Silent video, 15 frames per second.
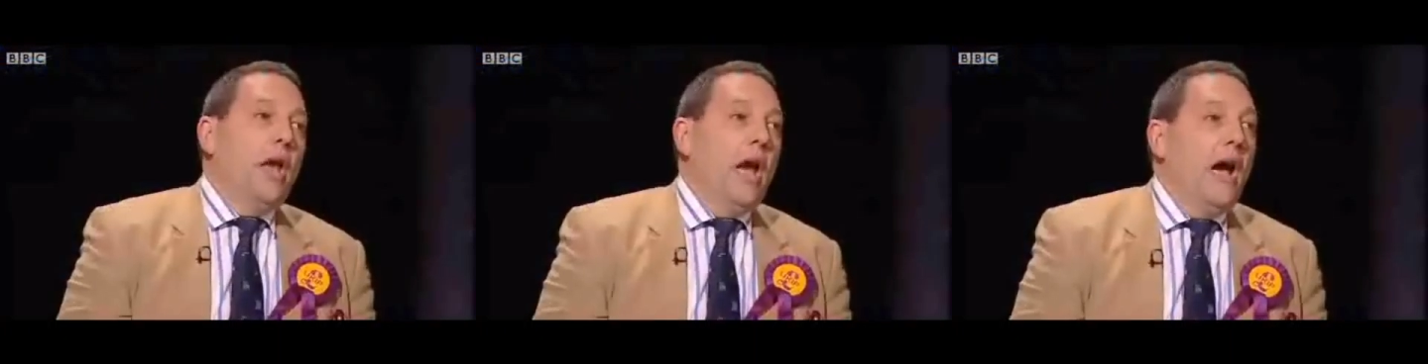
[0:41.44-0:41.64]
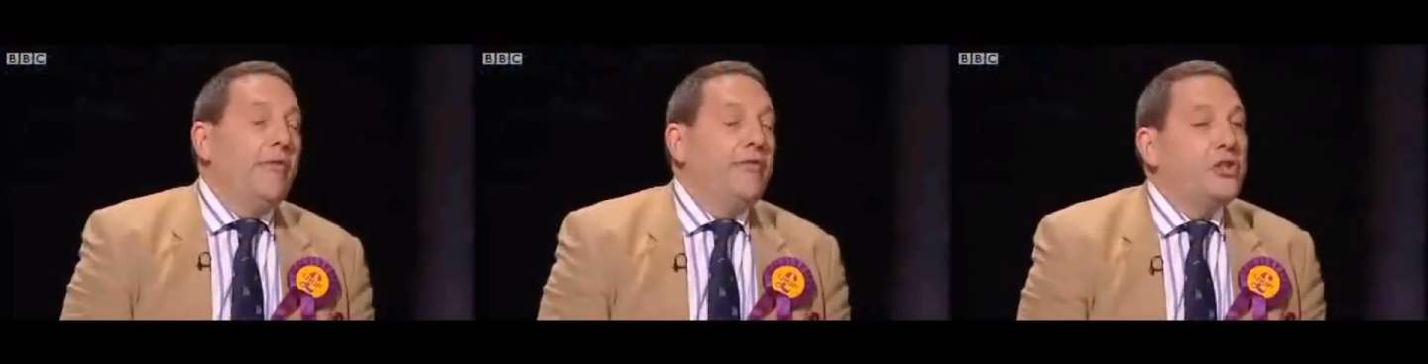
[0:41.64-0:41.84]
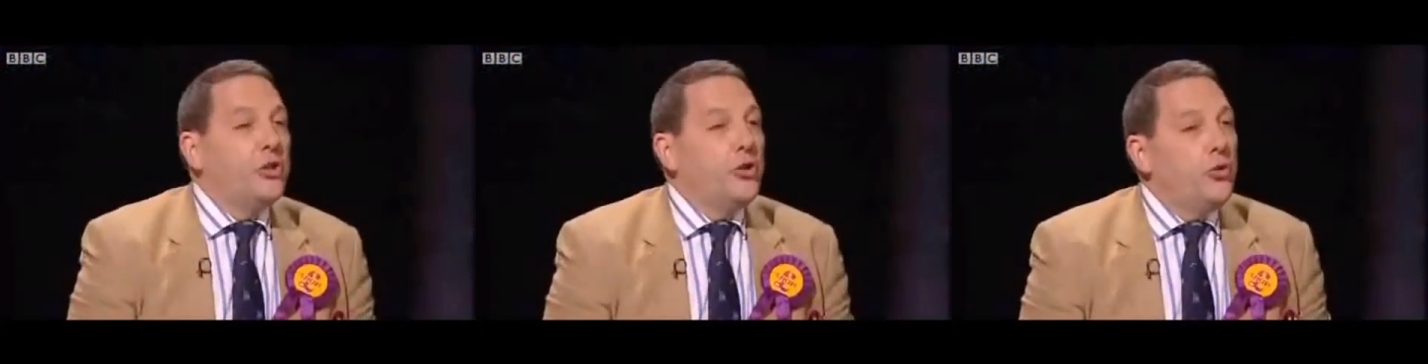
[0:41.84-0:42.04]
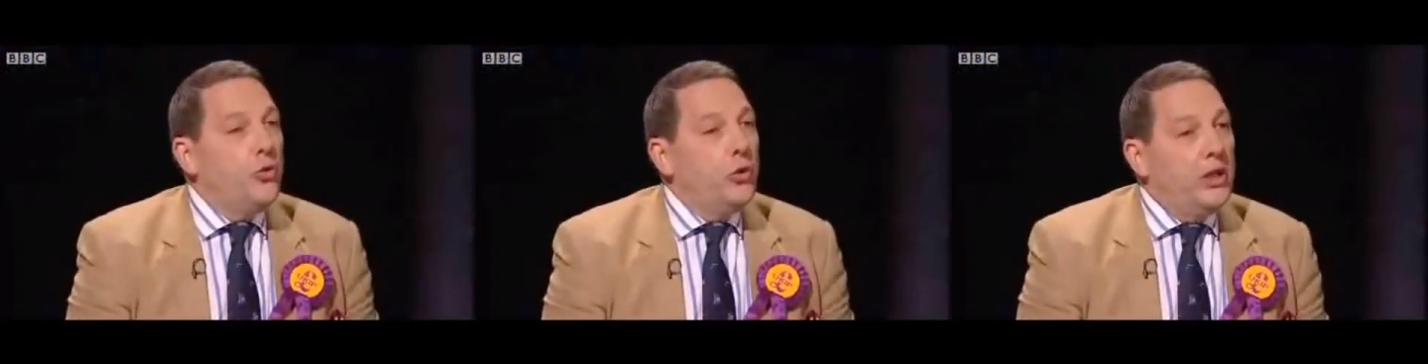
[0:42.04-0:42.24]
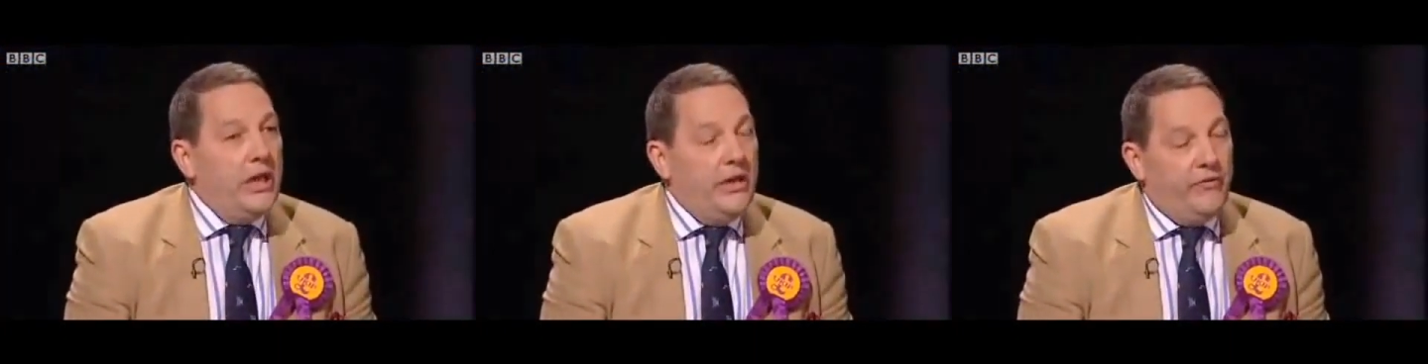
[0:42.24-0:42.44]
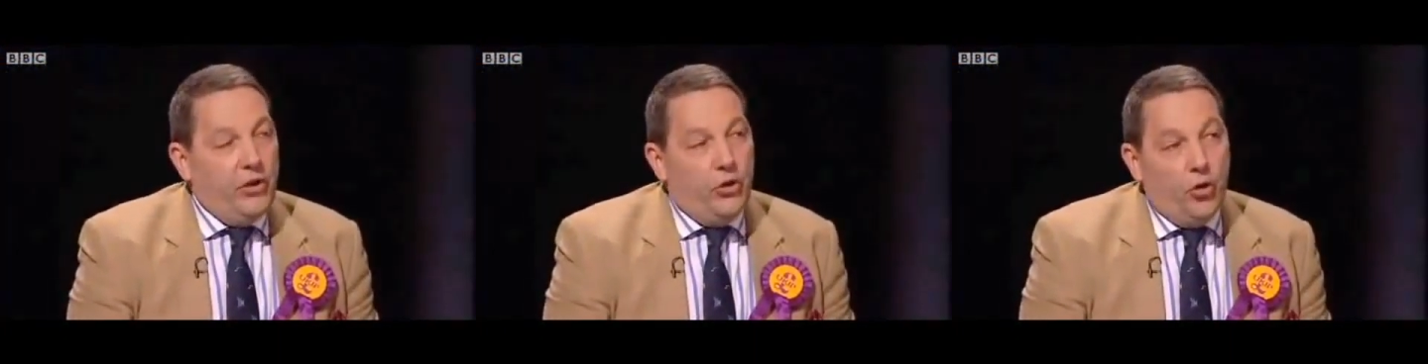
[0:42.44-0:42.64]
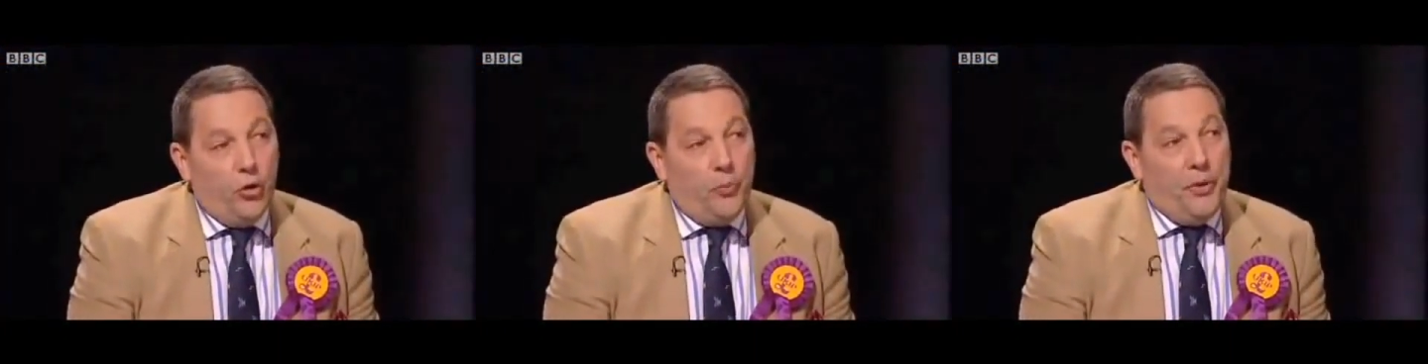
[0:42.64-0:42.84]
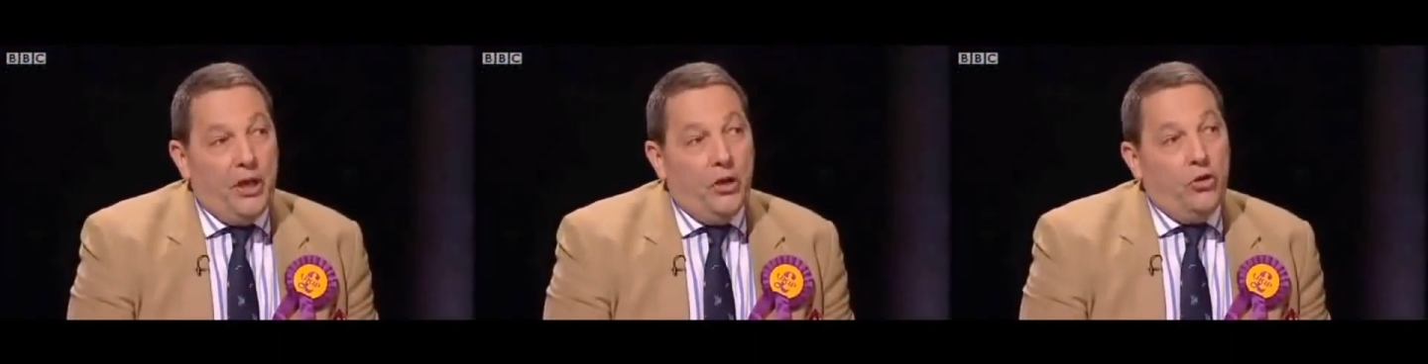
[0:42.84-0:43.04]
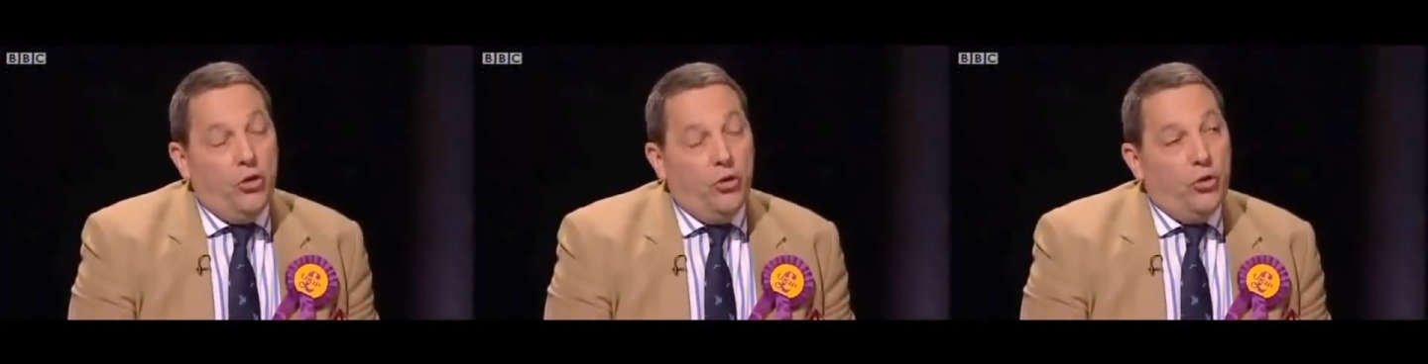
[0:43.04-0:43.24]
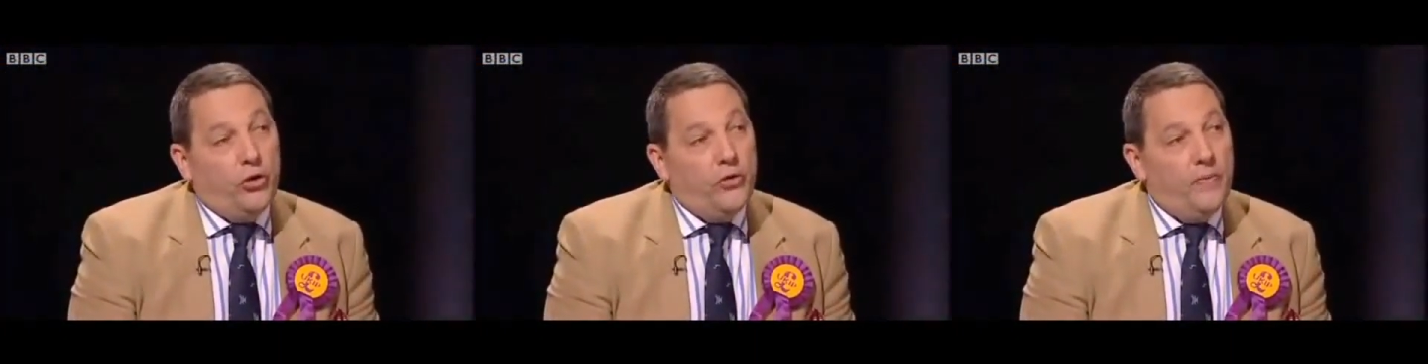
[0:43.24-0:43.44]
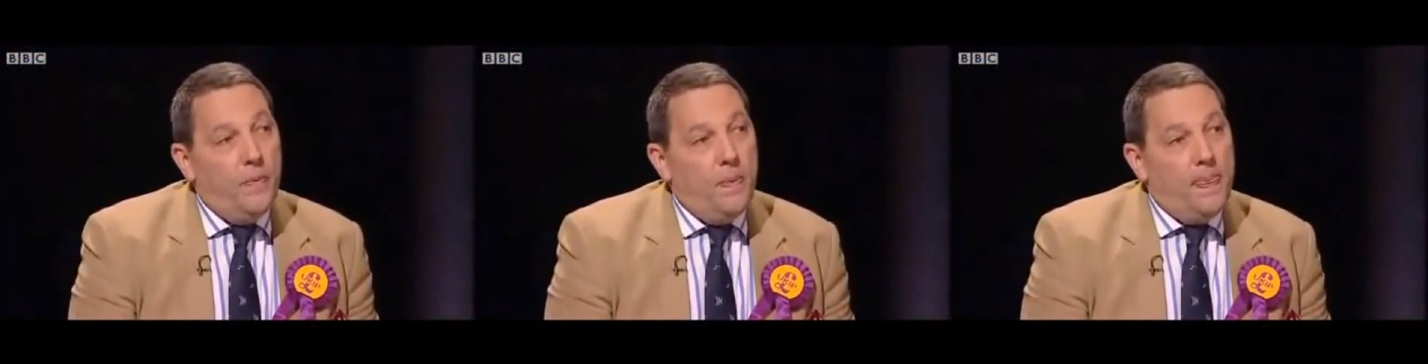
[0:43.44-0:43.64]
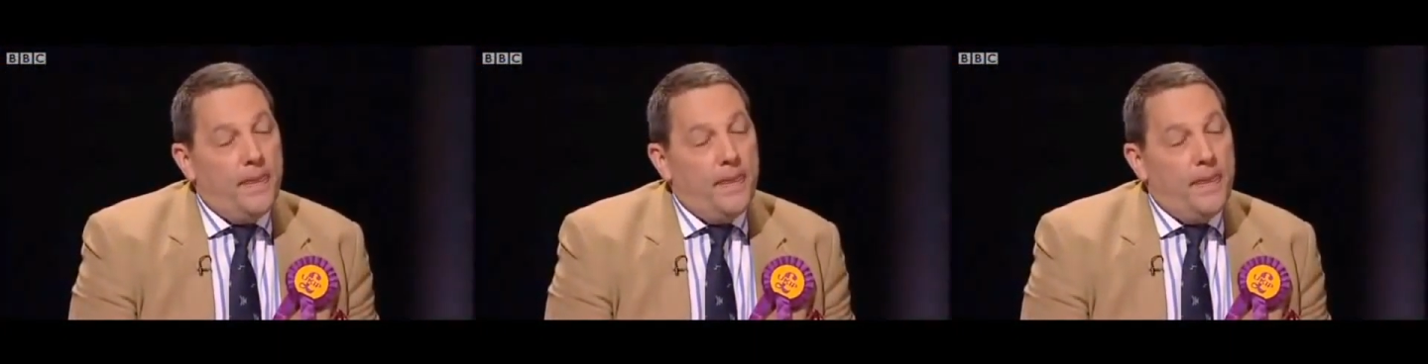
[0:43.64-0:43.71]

we, we have to leave the European Union,